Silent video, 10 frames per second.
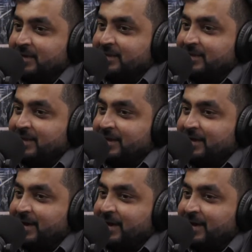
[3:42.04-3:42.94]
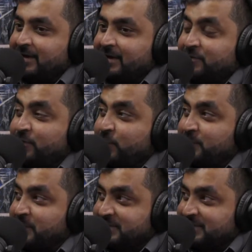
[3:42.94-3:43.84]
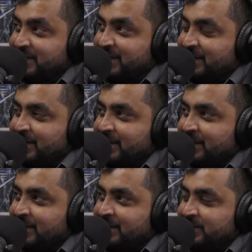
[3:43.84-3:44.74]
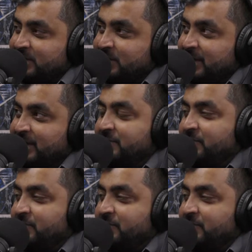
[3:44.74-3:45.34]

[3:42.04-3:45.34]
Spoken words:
Then I had a Ford Mustang in UK,